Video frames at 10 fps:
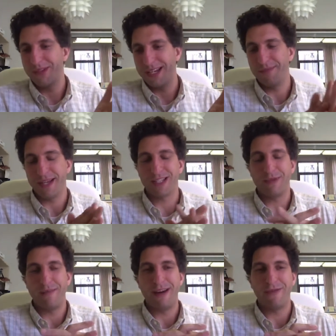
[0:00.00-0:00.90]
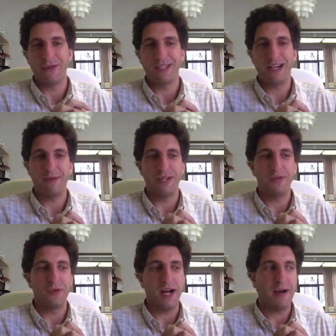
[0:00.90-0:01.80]
not to mix too many metaphors here, but
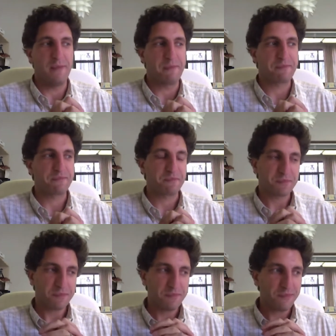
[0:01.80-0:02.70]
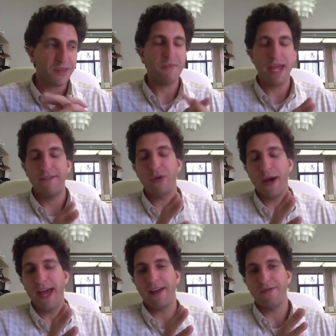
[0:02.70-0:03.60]
you pave
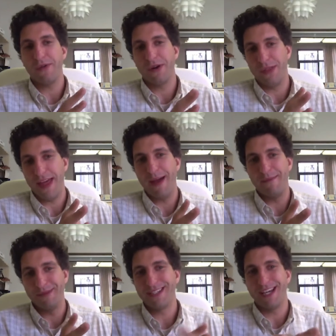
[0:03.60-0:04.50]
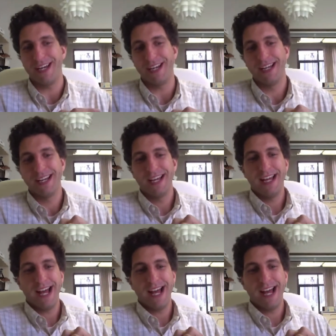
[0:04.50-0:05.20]
the way for them to